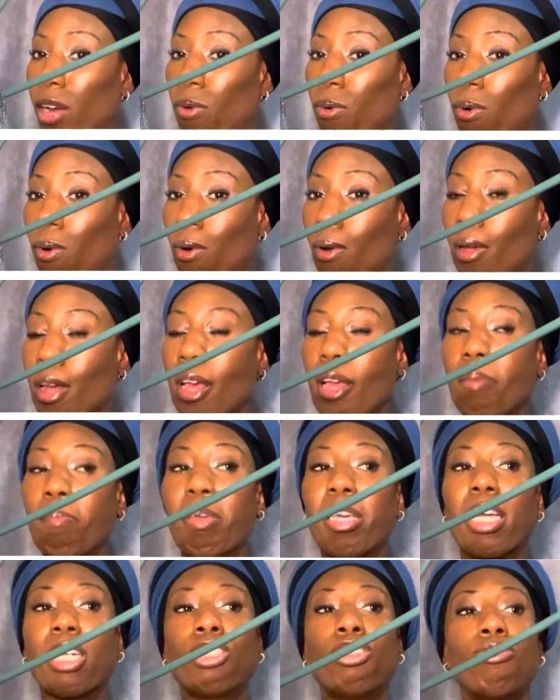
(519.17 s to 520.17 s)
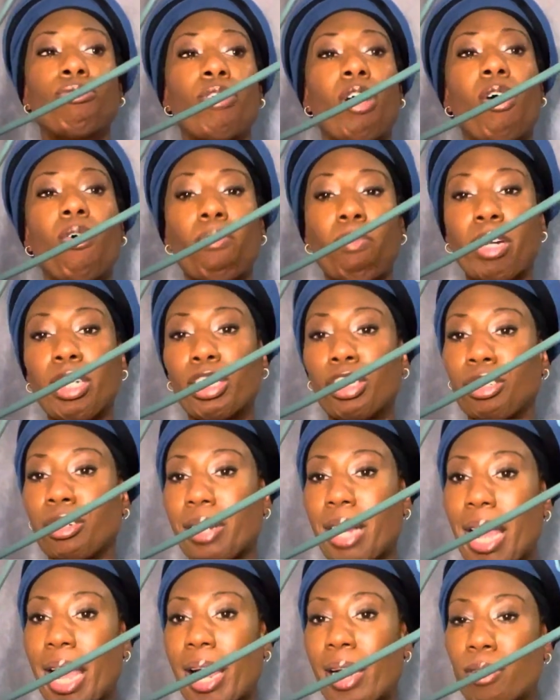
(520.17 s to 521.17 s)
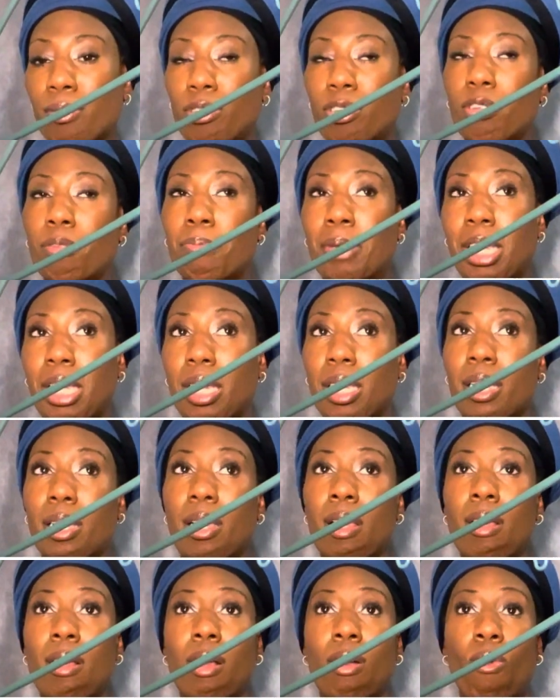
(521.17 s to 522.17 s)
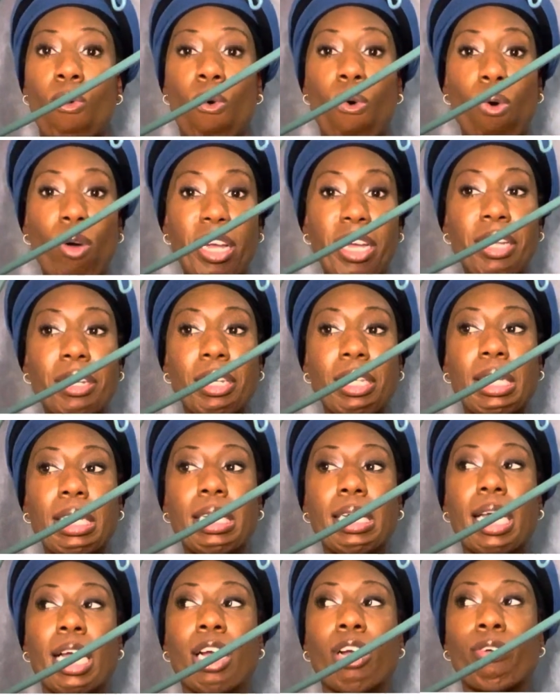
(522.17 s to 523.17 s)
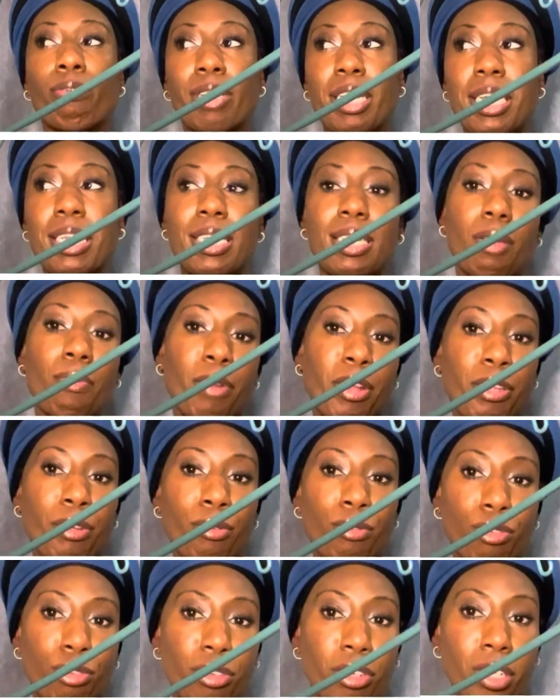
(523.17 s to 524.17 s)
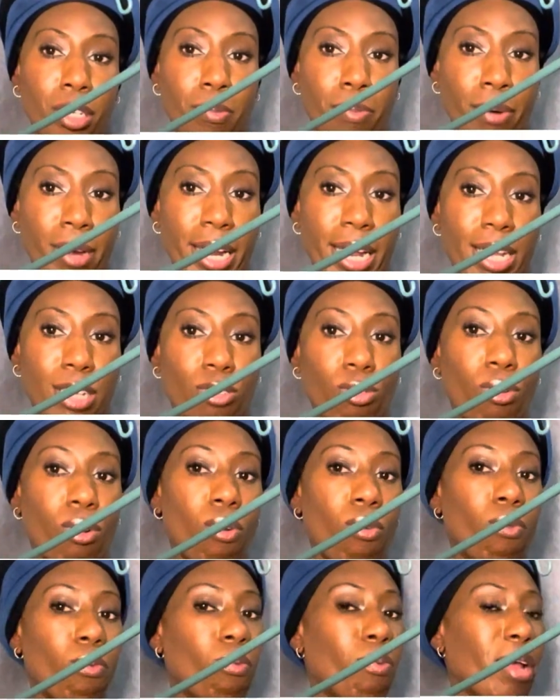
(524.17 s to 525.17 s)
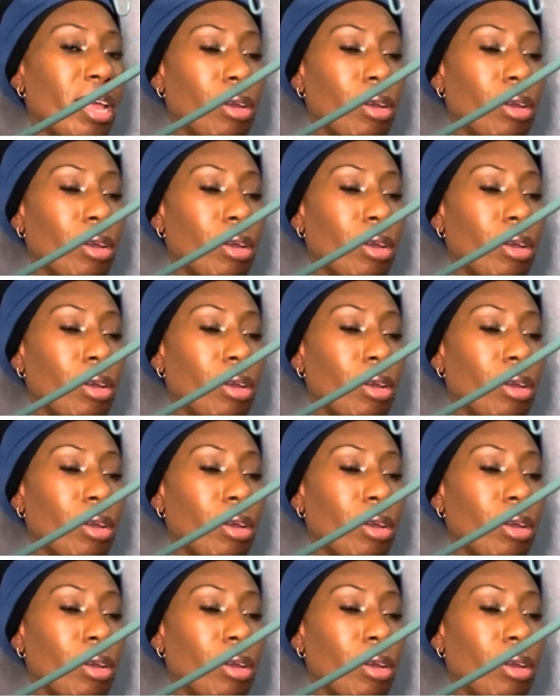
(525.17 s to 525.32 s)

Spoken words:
oil because you don't want your hair to be oily and greasy when you do your braids or when